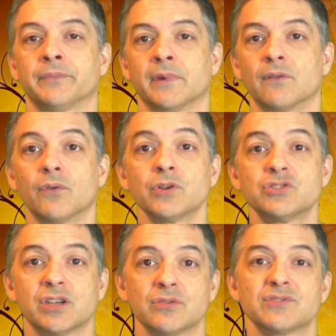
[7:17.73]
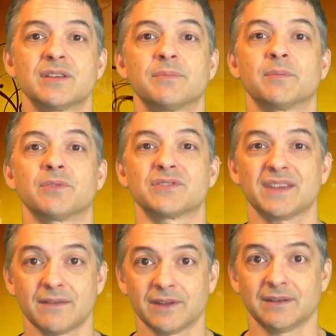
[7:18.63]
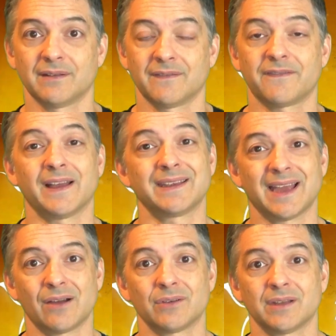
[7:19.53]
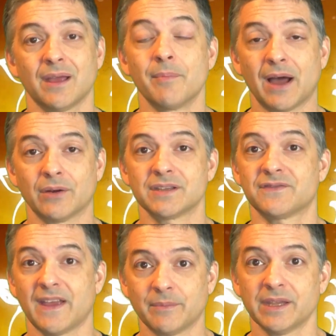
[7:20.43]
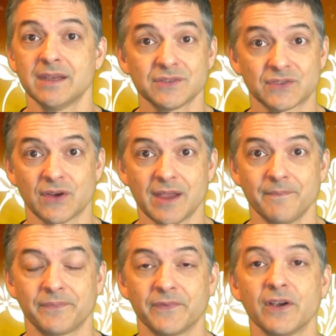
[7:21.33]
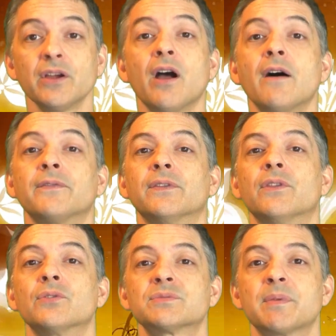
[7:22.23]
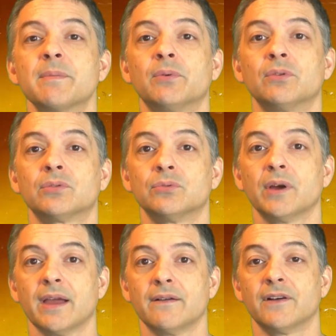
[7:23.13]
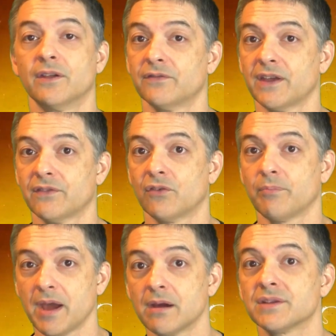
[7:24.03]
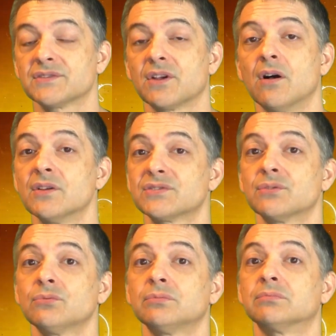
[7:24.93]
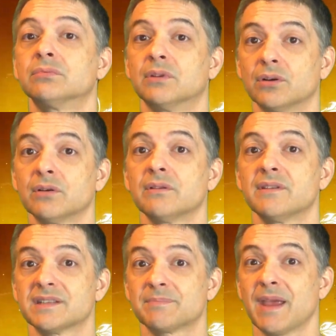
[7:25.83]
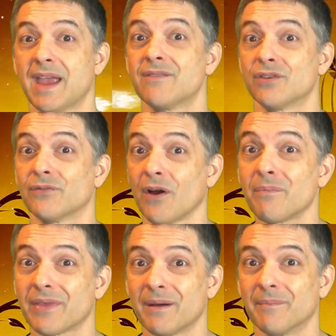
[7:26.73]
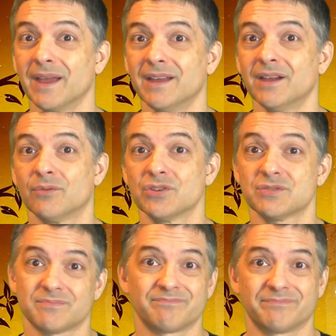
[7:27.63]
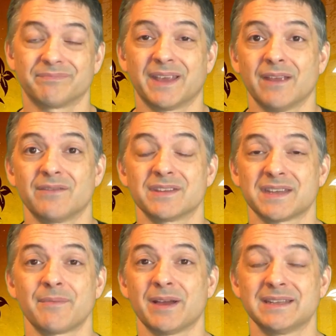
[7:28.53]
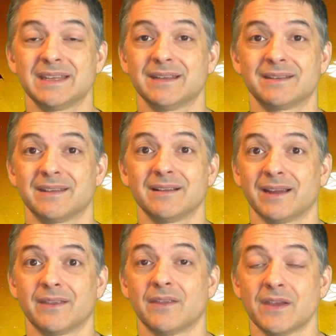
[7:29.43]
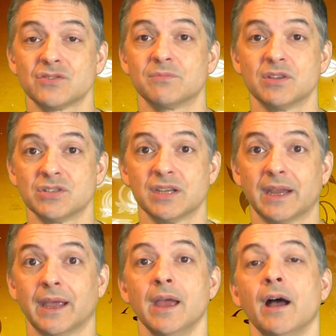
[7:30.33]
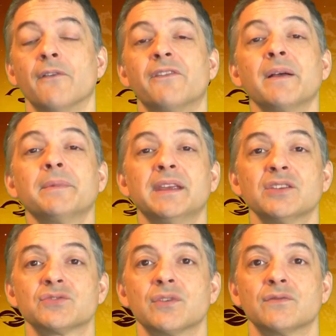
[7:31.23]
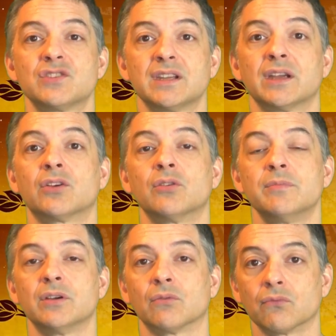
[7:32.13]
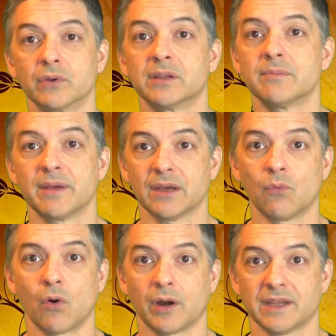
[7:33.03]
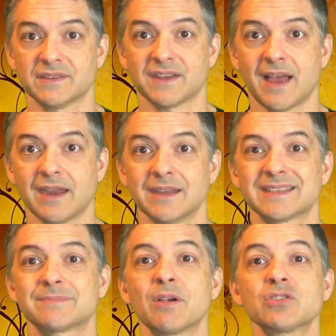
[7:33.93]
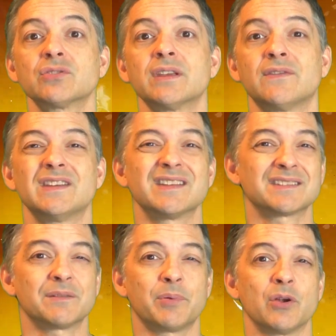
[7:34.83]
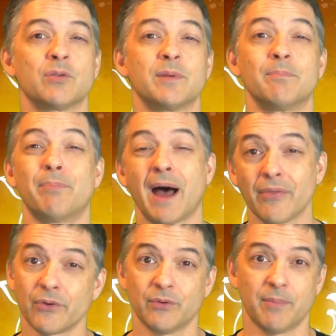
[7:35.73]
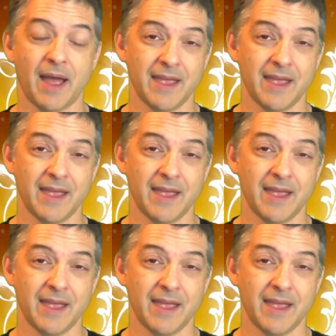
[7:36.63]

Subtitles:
Avoid cheaters. Tip number 7, find out about his family history. Very often, those people who have unfaithful parents also learn this behavior from them, which gave the same idea into their head that they should be cheating. A family history of cheating could be a really big warning sign, especially if he doesn't appear to be bothered by